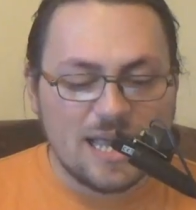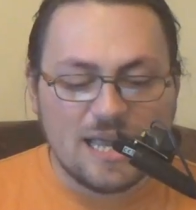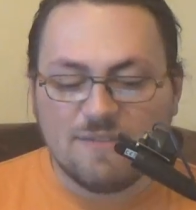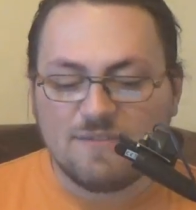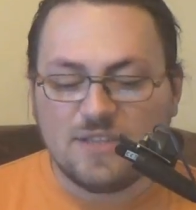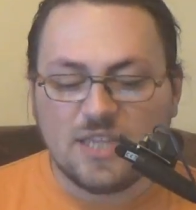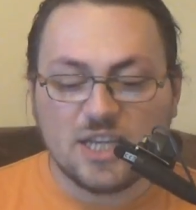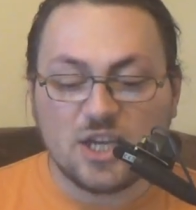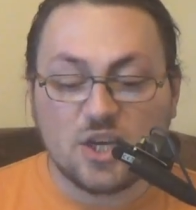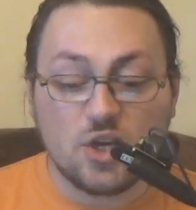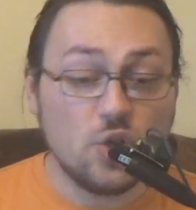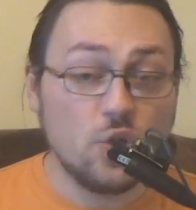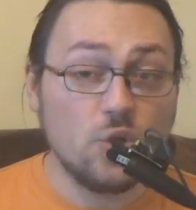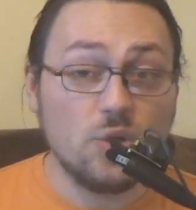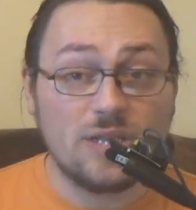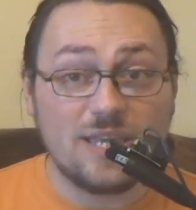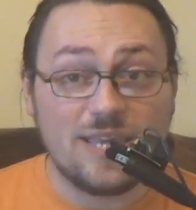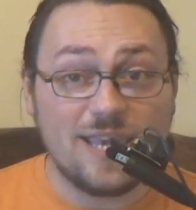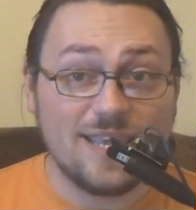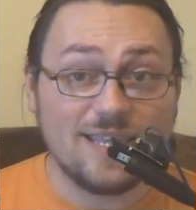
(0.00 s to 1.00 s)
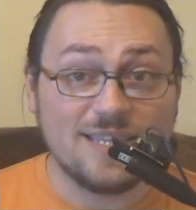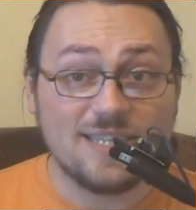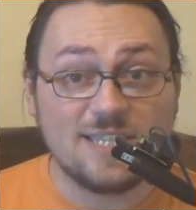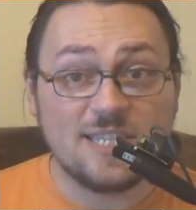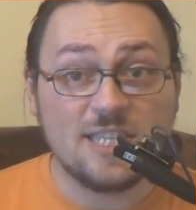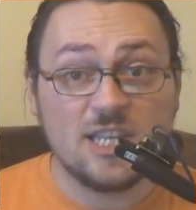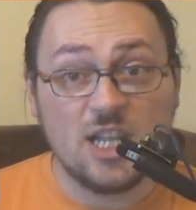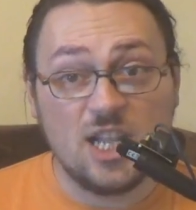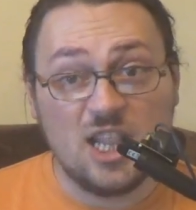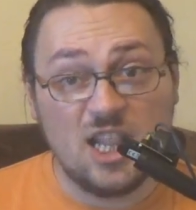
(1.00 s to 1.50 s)
of the cool
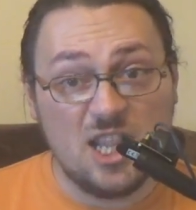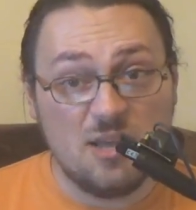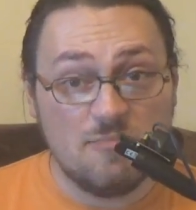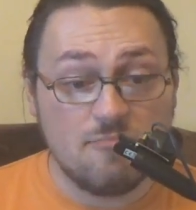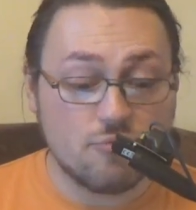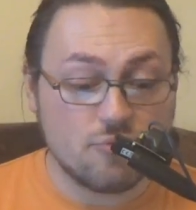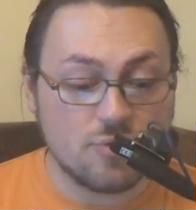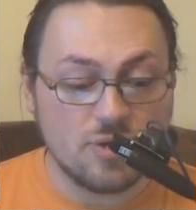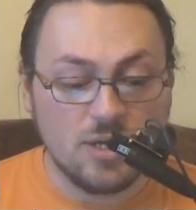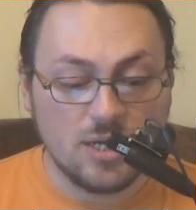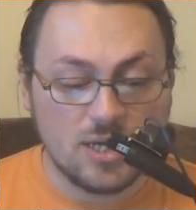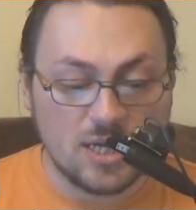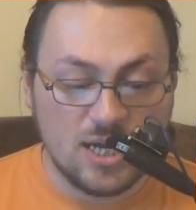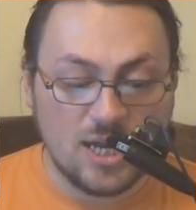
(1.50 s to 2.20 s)
kids liberal